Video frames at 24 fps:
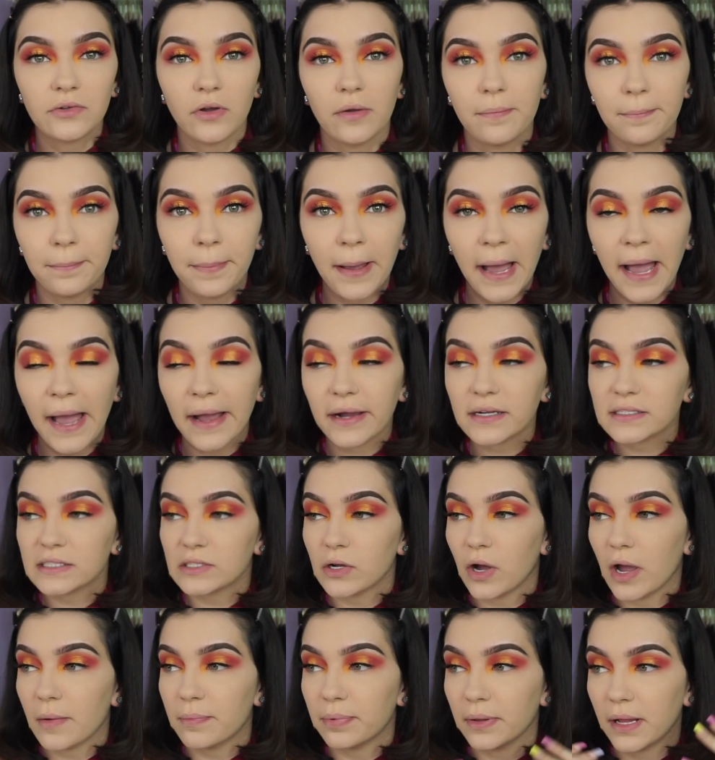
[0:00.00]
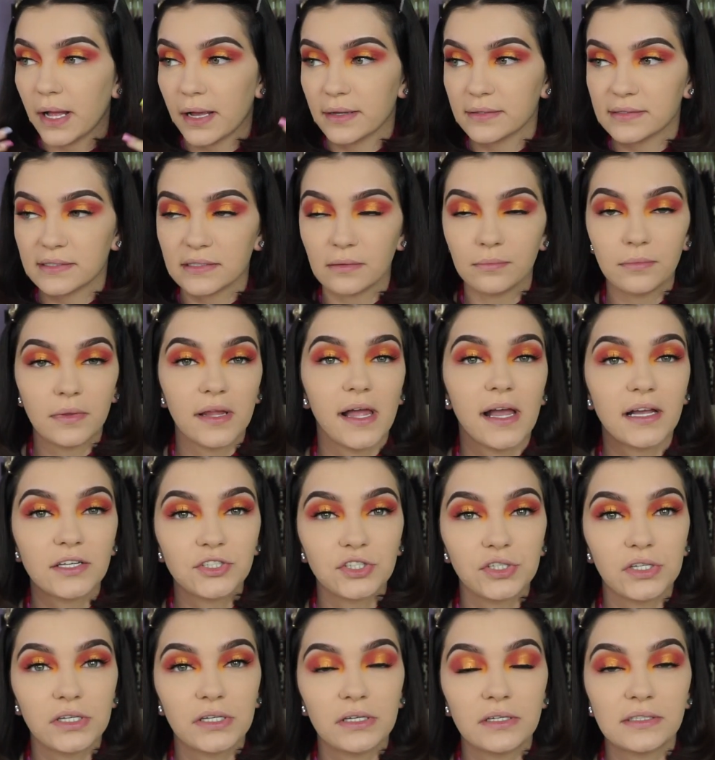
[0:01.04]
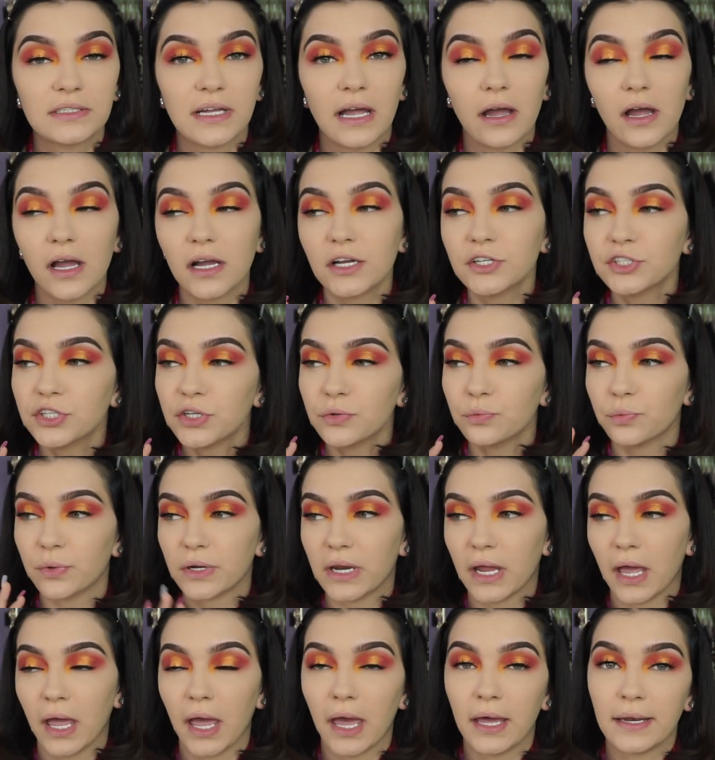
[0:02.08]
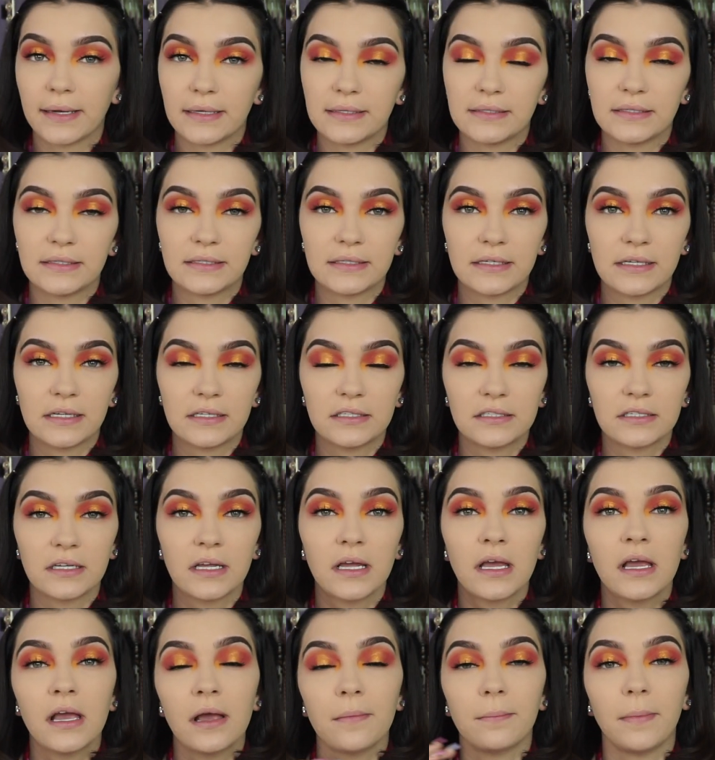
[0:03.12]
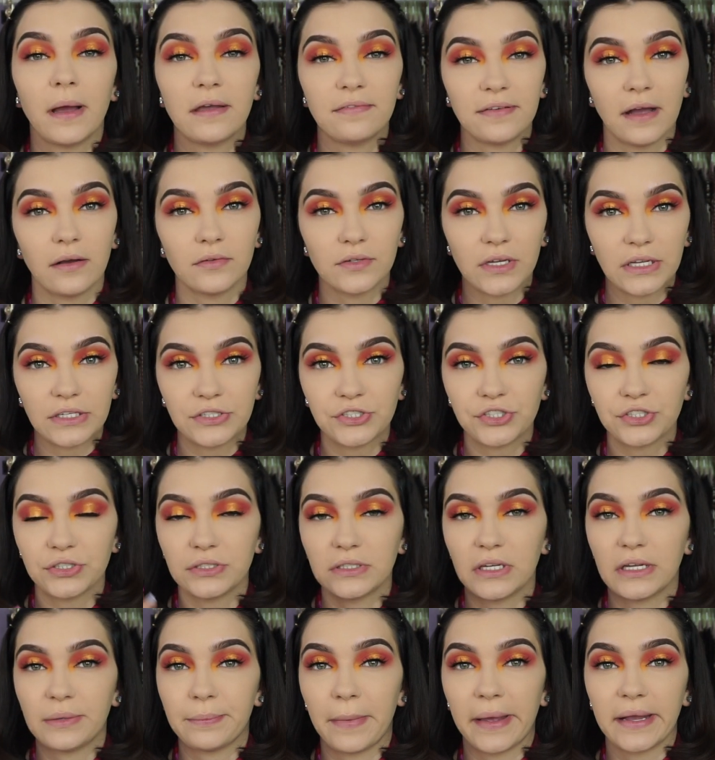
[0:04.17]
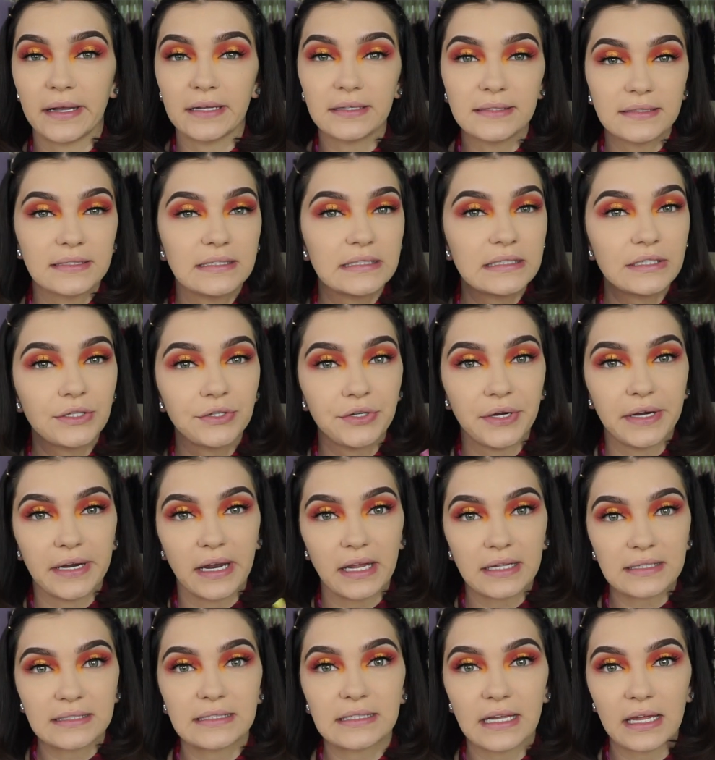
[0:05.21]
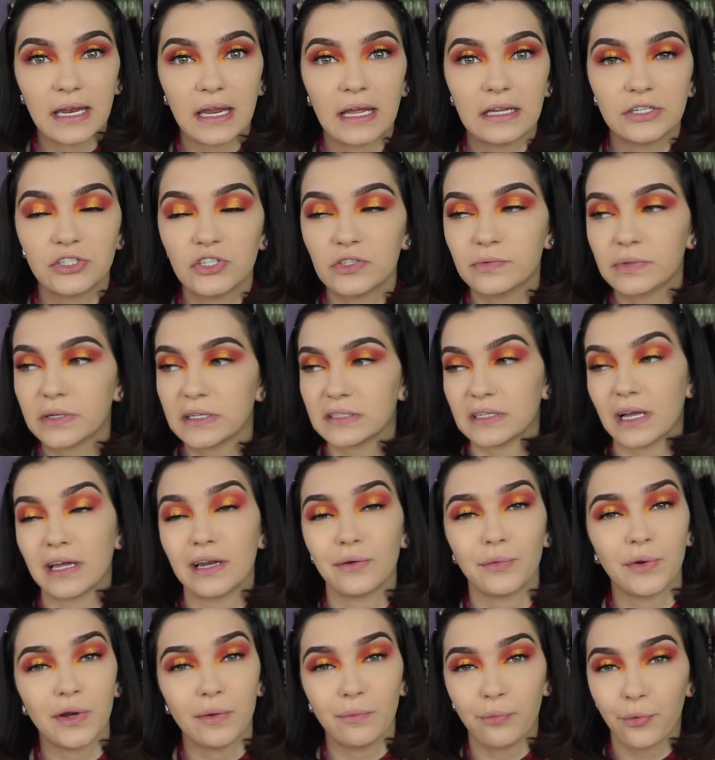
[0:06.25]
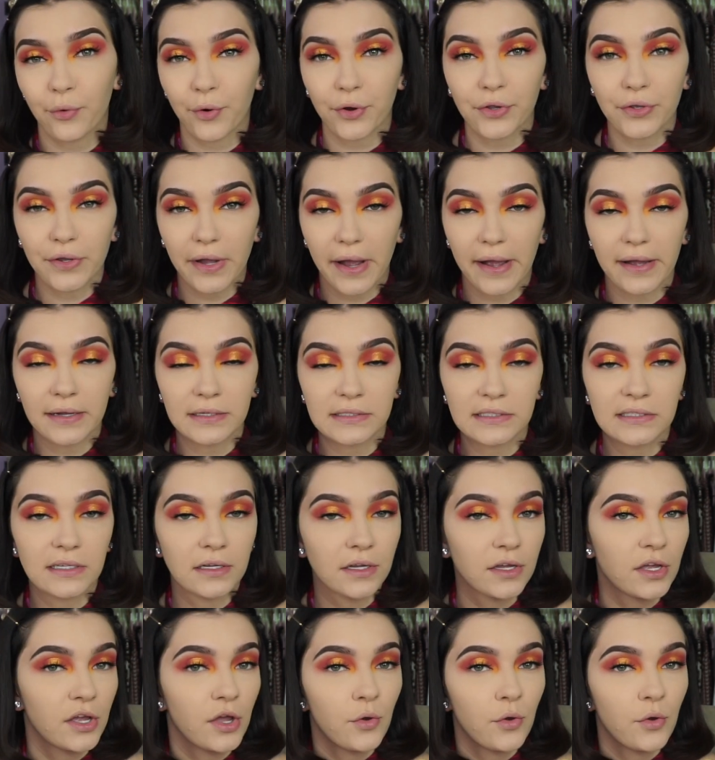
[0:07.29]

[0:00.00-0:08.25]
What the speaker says: so I'm back. So I applied some lashes. I actually went ahead and did my foundation and my concealer and I set it just because I didn't want to bore you guys